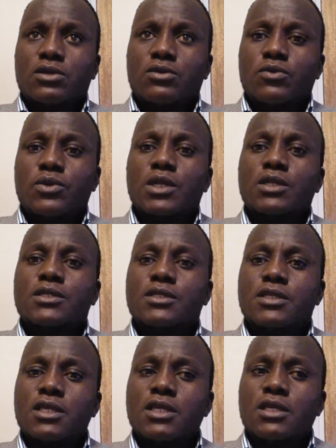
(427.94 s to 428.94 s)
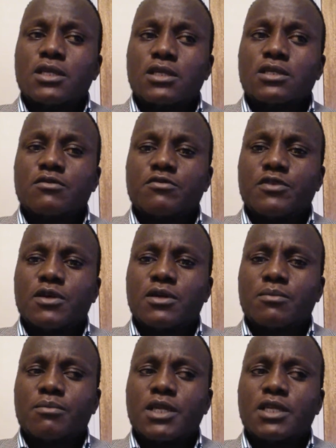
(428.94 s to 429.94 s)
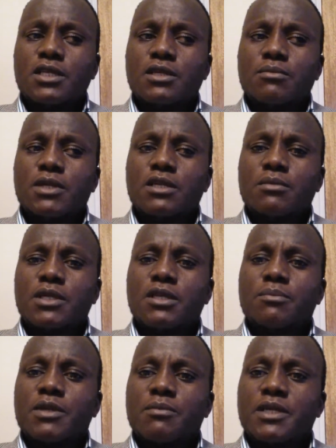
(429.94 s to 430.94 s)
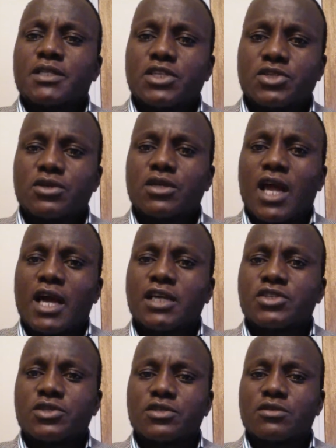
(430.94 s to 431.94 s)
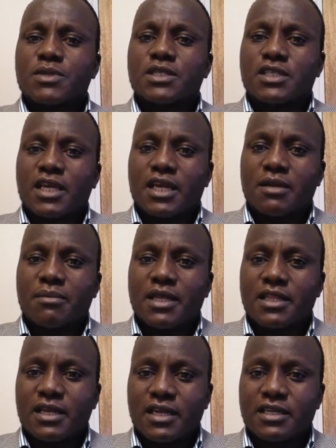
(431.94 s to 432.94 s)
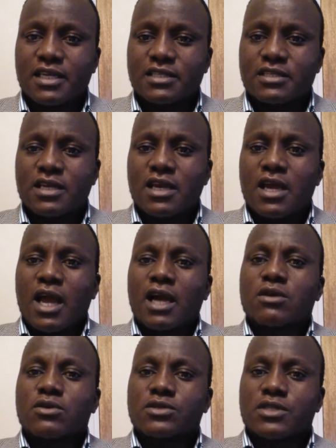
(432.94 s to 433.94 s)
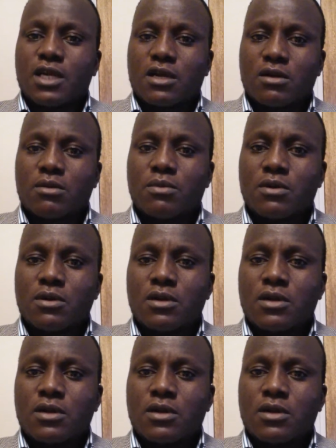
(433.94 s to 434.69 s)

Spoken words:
we'll see many implementation actions being taken by the leaders across the globe.